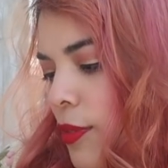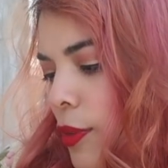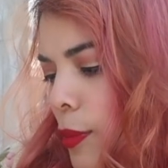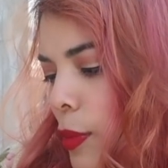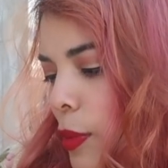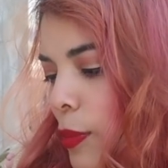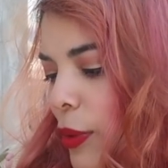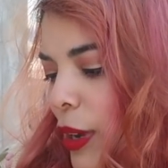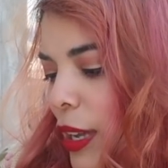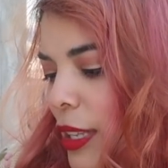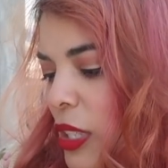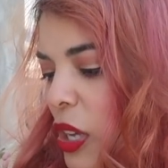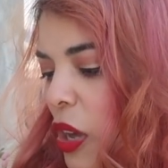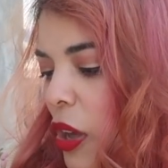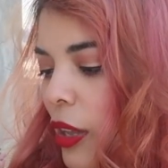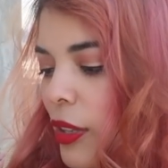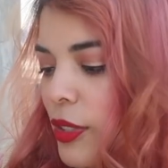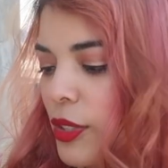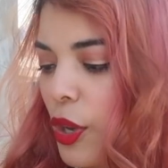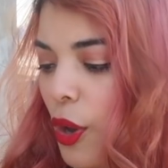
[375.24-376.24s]
from a brand
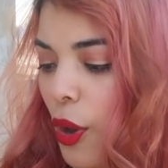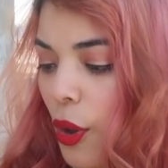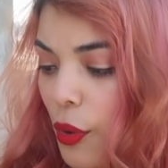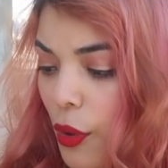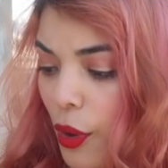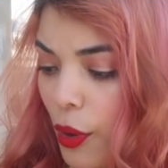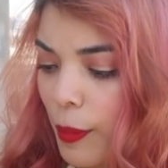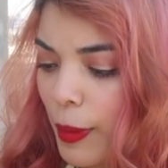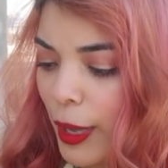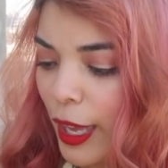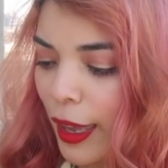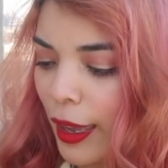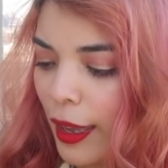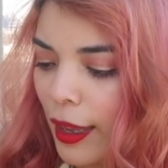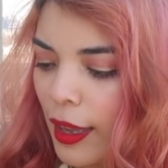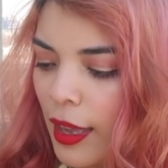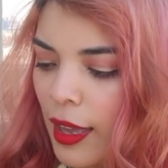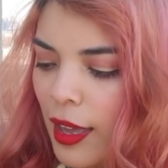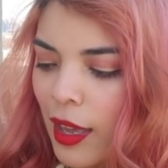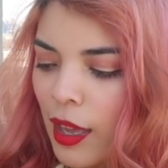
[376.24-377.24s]
called Coco
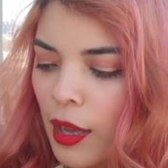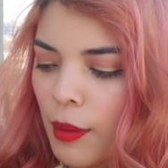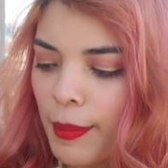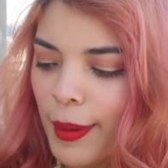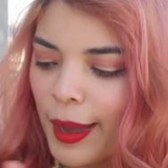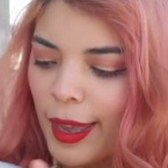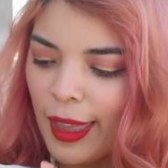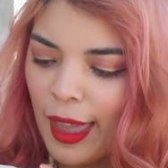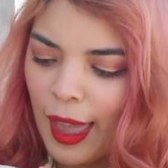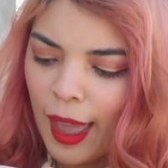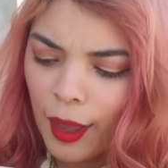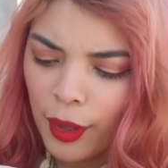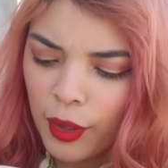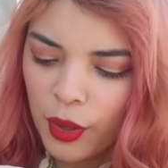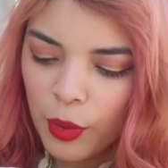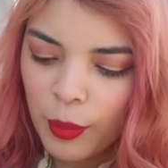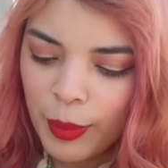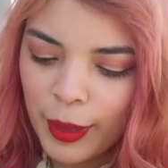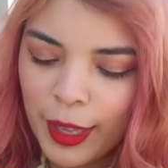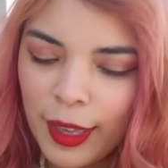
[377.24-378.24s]
Bay by
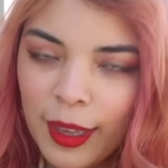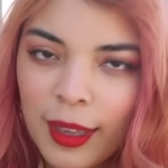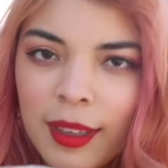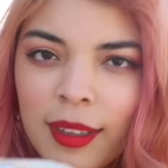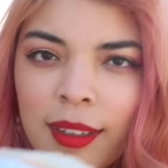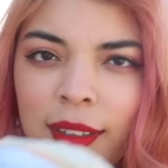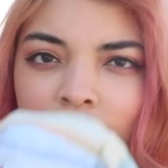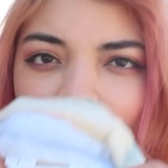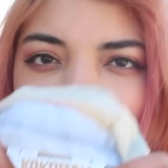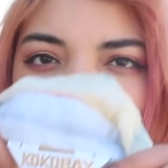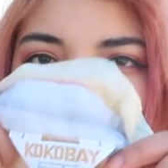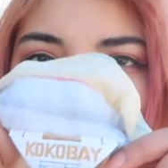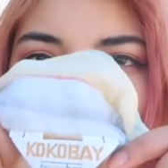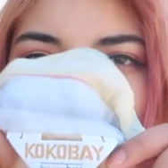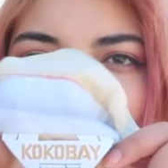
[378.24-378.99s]
Echo Bay. The